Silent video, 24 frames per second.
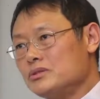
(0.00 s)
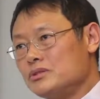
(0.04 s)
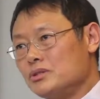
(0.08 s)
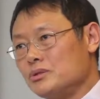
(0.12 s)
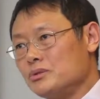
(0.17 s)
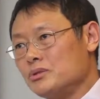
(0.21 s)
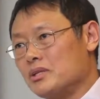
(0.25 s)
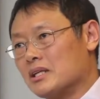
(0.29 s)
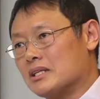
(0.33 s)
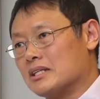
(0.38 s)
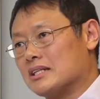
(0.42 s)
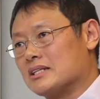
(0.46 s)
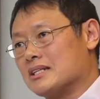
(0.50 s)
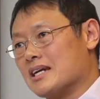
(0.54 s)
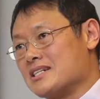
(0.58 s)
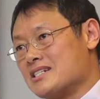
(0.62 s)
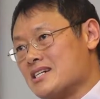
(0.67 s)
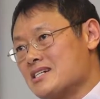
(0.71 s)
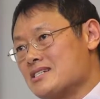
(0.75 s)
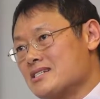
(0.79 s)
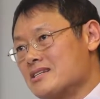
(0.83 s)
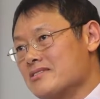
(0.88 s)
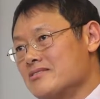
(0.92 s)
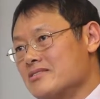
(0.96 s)
know that the
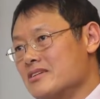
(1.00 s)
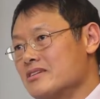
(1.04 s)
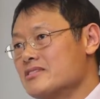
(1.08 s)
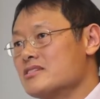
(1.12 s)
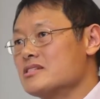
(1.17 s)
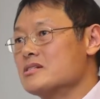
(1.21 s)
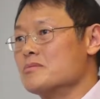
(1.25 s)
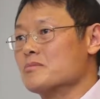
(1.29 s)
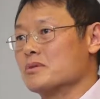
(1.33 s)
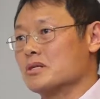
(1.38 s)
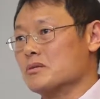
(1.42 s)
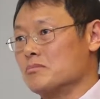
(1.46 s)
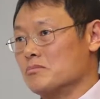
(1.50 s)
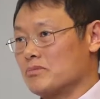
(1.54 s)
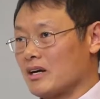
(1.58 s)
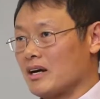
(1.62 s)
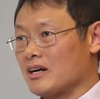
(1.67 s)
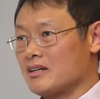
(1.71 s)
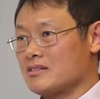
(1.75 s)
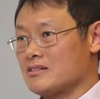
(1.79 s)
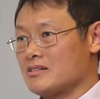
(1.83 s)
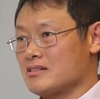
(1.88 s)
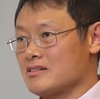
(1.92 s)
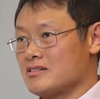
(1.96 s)
digestive system
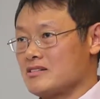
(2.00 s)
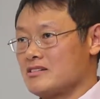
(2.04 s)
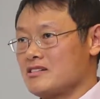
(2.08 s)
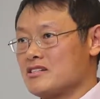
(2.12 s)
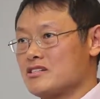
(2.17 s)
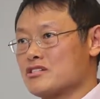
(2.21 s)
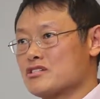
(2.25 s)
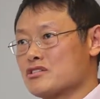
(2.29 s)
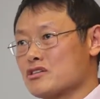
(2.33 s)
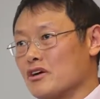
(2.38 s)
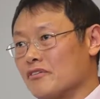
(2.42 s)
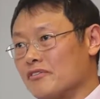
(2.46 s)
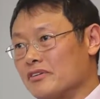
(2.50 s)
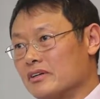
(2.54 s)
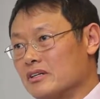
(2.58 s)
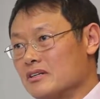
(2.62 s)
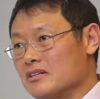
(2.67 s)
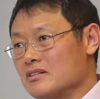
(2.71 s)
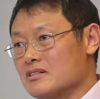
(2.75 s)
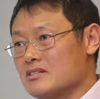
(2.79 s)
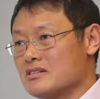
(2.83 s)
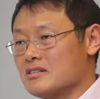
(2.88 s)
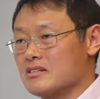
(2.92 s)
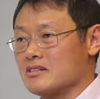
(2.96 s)
comprises the
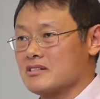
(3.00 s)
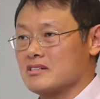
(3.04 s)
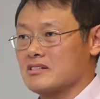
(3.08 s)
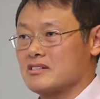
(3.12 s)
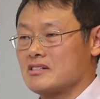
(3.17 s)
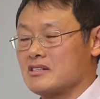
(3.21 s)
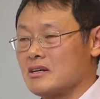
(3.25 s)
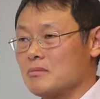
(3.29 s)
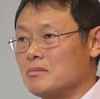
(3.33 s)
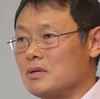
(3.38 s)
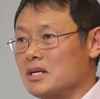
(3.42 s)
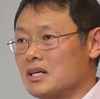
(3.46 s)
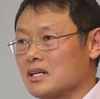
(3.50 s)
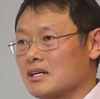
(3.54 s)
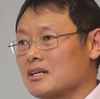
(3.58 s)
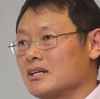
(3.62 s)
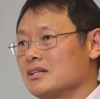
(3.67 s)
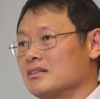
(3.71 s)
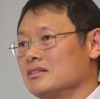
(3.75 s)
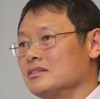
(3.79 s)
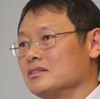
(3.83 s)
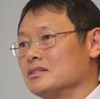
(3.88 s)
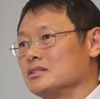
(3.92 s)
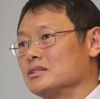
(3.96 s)
esophagus, the stomach,
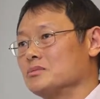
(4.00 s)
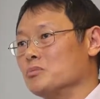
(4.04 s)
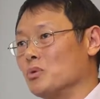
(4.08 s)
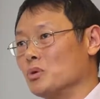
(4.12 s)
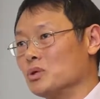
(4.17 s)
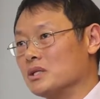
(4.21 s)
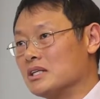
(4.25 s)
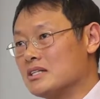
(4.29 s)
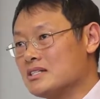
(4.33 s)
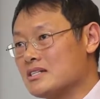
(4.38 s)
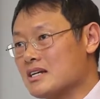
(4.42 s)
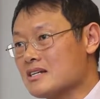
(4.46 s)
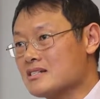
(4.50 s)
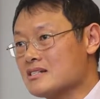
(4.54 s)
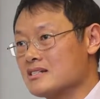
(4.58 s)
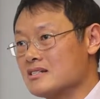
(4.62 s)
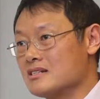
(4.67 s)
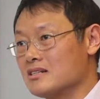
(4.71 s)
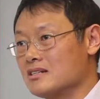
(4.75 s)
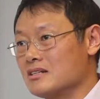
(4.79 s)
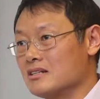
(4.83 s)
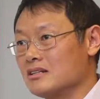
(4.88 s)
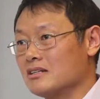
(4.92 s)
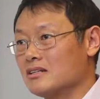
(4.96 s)
the small
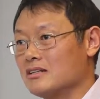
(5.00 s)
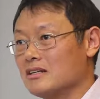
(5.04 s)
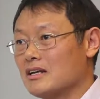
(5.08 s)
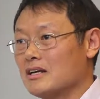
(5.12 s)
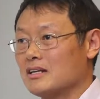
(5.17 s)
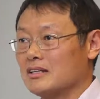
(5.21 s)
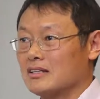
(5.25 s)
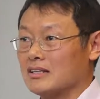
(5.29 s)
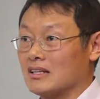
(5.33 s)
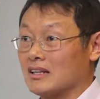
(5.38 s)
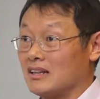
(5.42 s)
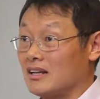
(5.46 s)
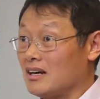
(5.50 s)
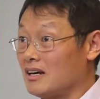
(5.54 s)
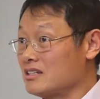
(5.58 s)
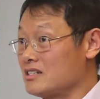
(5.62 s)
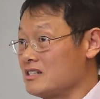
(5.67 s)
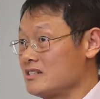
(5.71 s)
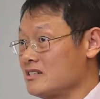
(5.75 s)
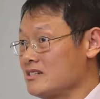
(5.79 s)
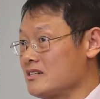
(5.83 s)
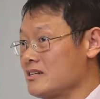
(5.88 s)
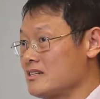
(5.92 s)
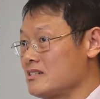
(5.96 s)
intestine, the large
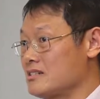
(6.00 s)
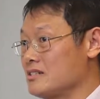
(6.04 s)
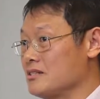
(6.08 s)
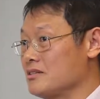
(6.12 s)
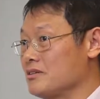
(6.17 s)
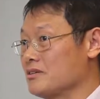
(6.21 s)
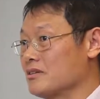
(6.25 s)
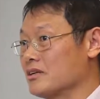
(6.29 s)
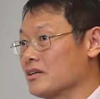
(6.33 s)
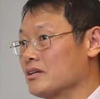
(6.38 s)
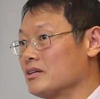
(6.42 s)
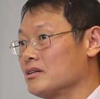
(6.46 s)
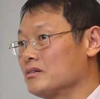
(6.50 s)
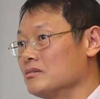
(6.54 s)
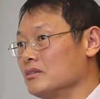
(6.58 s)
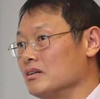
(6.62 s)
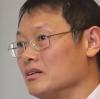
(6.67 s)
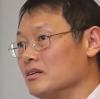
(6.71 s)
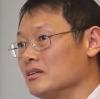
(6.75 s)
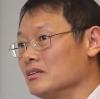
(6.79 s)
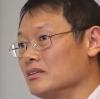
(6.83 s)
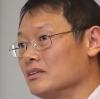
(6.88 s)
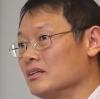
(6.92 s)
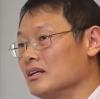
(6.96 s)
intestine or the
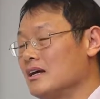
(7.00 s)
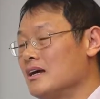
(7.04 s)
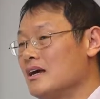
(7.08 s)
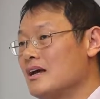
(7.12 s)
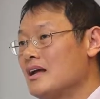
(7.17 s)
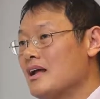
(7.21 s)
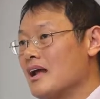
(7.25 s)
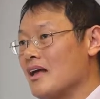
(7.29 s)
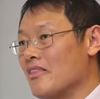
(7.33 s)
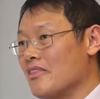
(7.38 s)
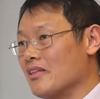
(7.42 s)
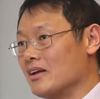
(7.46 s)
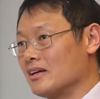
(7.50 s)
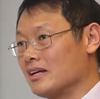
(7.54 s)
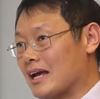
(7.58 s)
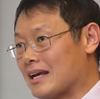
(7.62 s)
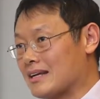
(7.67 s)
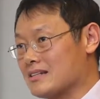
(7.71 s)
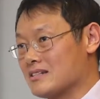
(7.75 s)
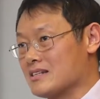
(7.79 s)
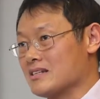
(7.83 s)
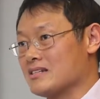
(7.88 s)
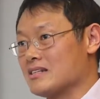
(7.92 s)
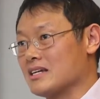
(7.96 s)
colon, and then
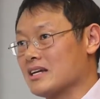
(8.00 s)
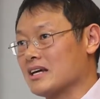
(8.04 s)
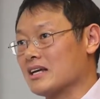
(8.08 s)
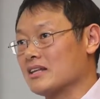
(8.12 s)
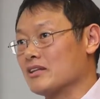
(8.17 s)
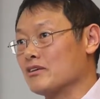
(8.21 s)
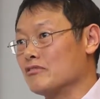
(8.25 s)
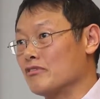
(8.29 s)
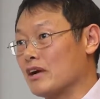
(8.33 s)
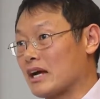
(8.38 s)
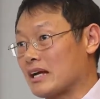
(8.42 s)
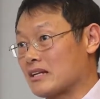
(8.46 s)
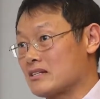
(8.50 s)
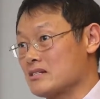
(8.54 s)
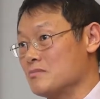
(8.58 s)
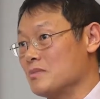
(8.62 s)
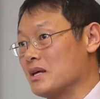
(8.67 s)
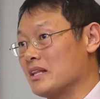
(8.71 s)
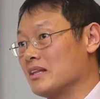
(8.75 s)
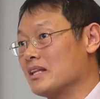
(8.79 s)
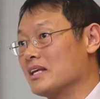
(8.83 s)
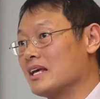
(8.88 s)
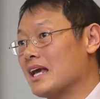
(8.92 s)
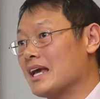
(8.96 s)
exiting at the rectum
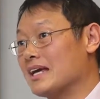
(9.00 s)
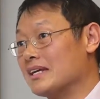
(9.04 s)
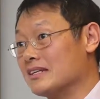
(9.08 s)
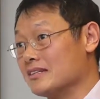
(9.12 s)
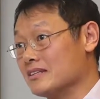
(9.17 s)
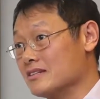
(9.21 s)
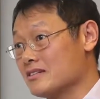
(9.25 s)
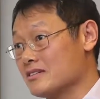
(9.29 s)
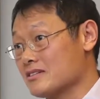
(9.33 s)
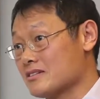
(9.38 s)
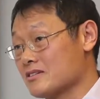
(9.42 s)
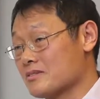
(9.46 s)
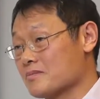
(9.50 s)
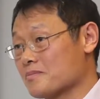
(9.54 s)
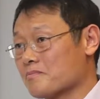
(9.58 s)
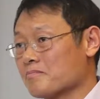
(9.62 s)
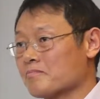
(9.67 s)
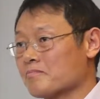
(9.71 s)
at the anus.